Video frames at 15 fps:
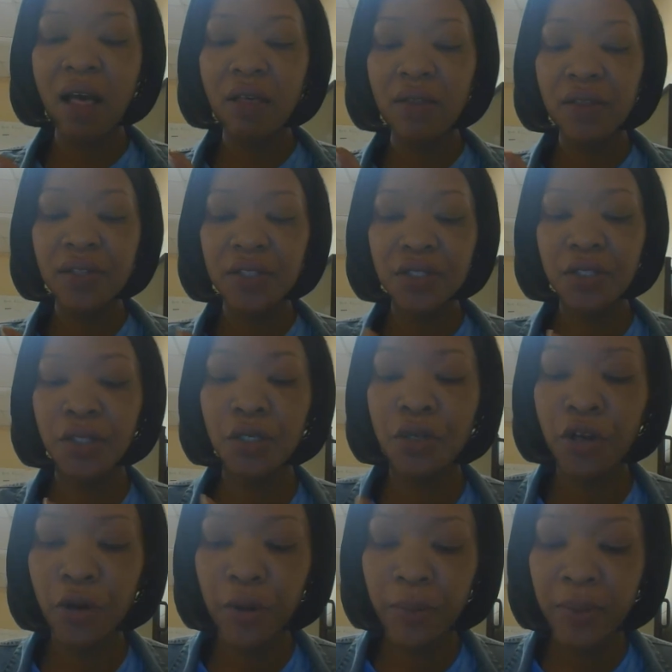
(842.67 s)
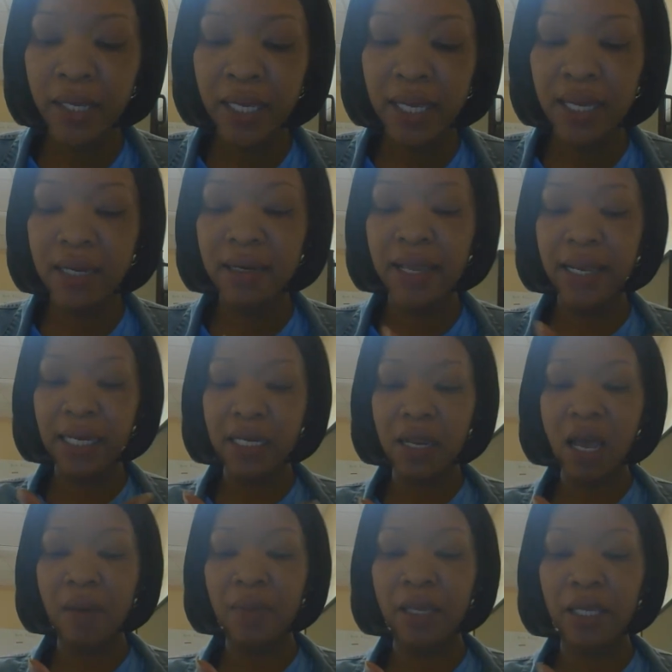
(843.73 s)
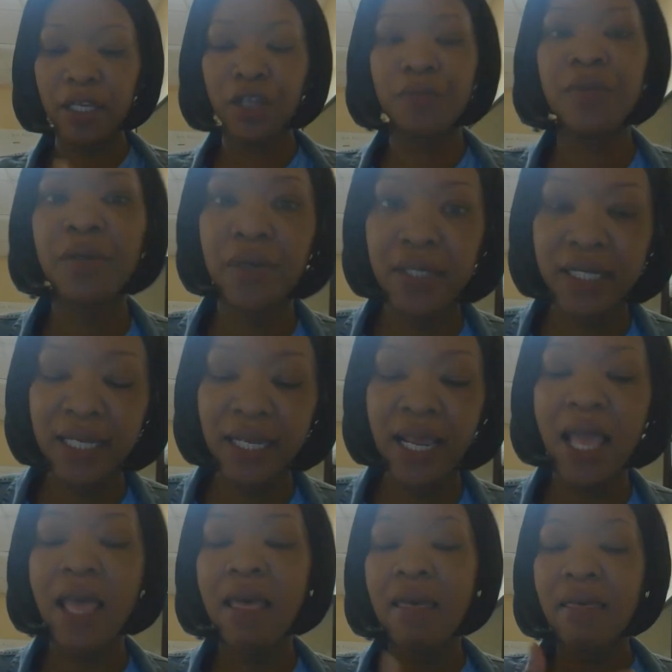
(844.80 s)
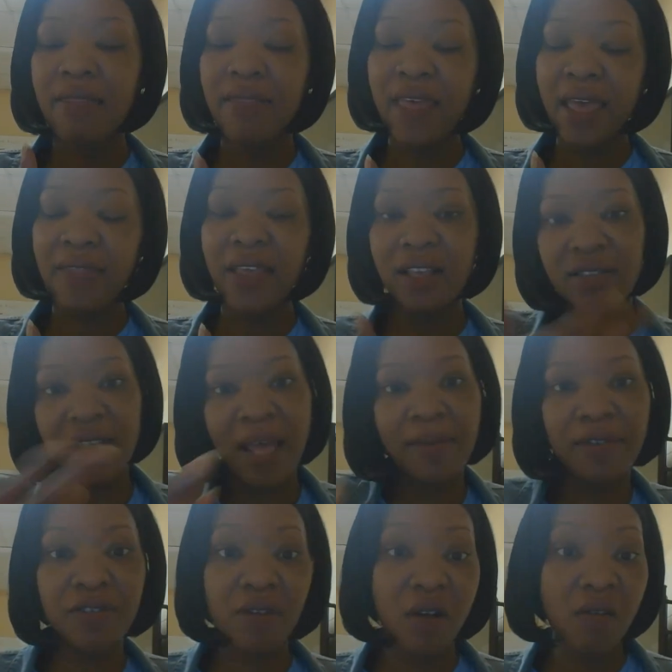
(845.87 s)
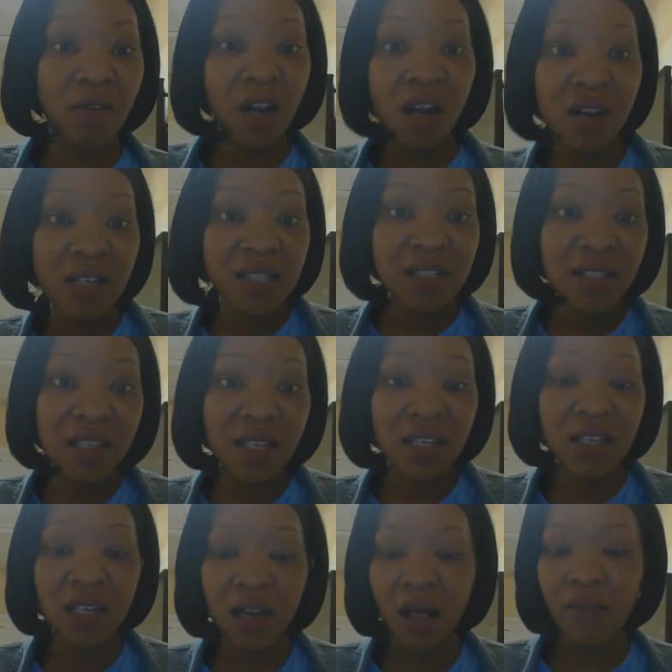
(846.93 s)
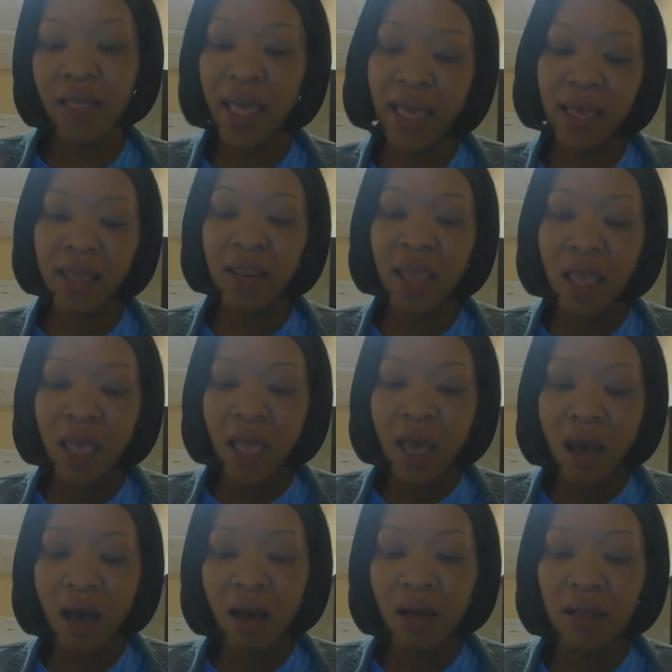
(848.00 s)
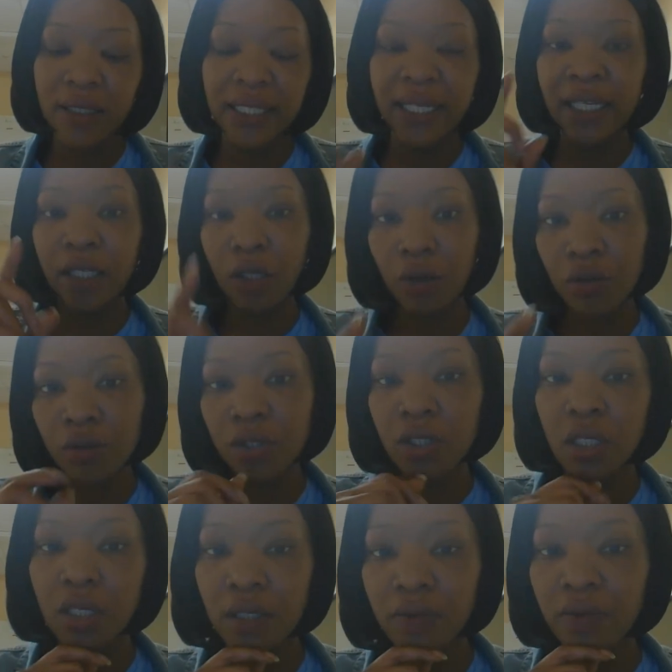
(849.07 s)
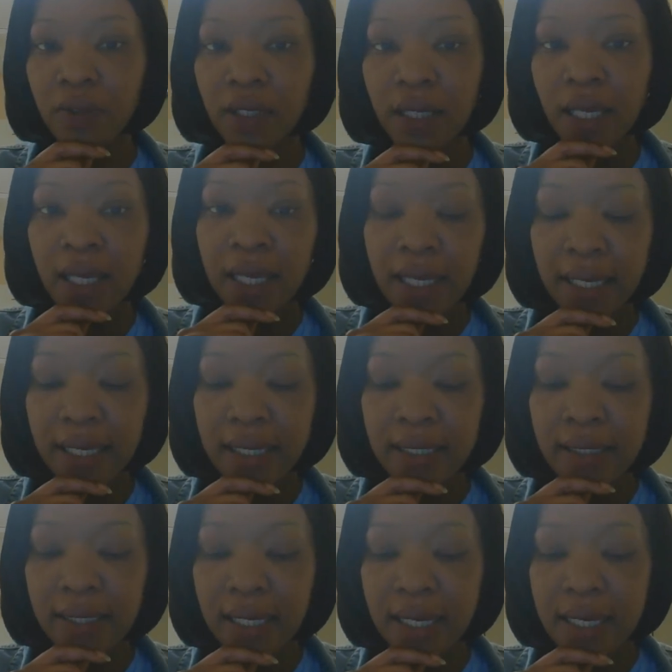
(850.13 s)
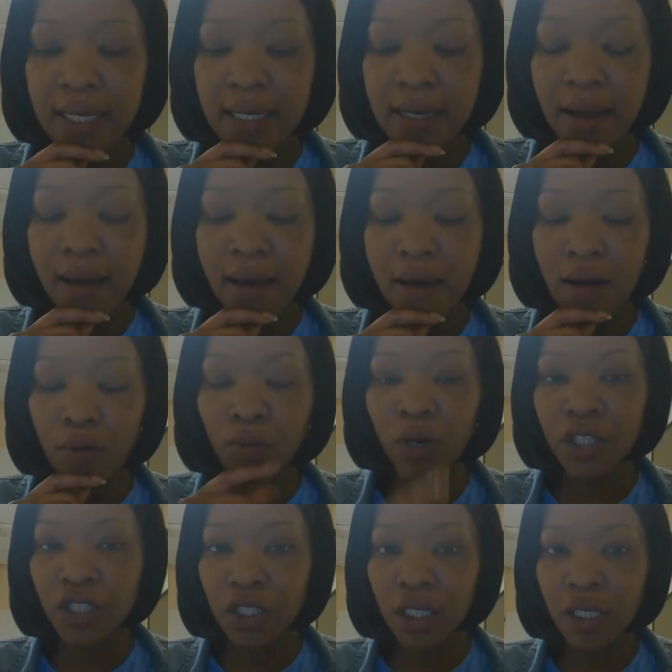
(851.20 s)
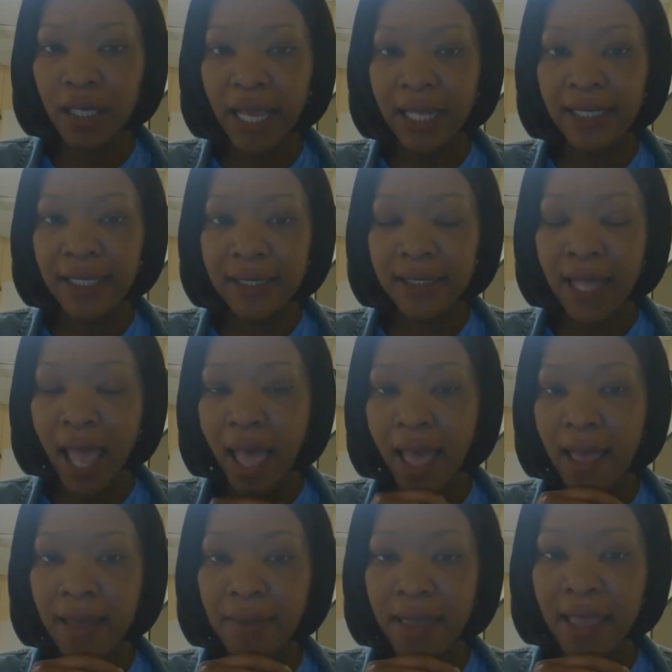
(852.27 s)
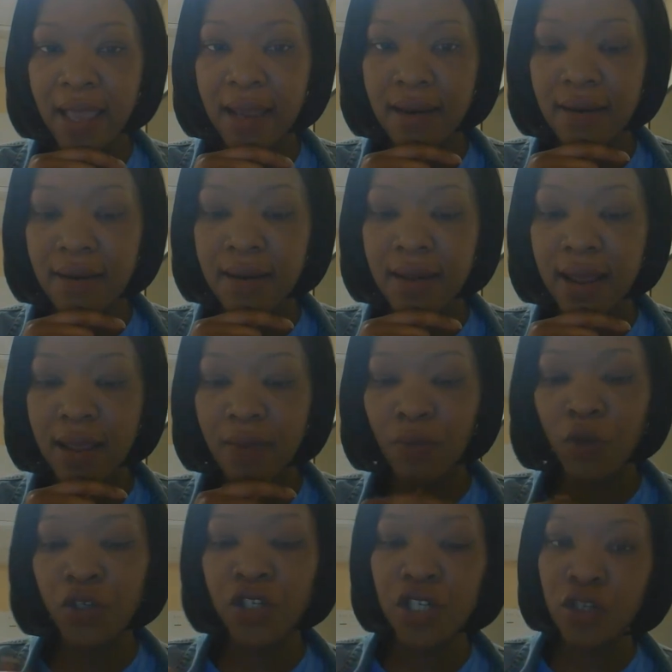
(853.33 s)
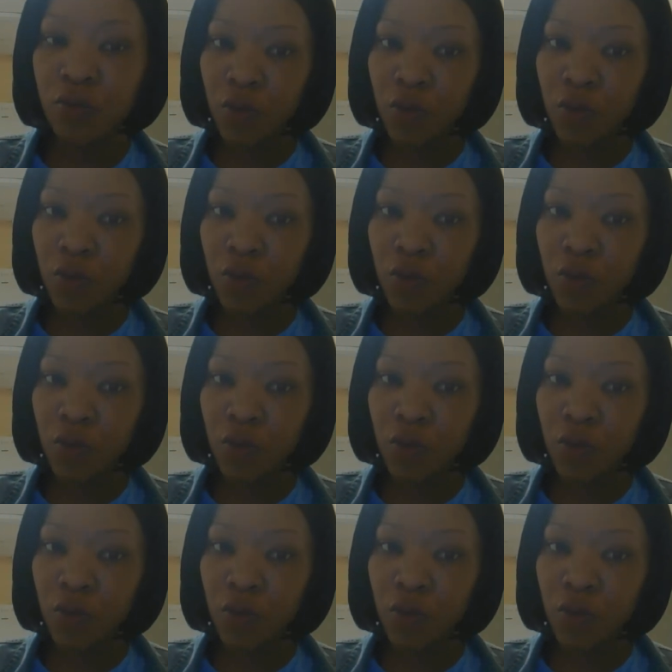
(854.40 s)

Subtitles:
there's this European Economic Community that they established their own currency and all that. Nikita Khrushchev is in Russia at this time, and we're still